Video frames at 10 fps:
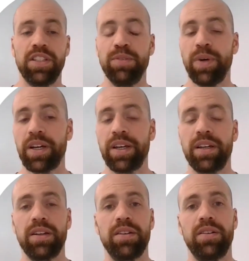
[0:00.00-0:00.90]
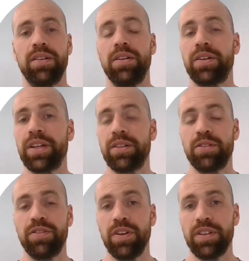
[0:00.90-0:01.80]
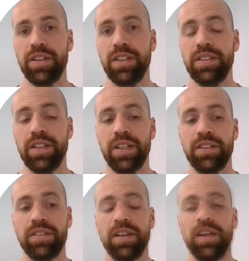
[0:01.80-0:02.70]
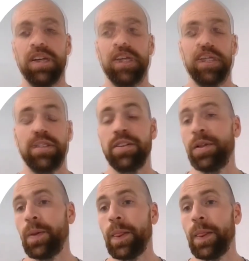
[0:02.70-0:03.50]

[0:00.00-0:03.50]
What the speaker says: debugging or looking into further details, and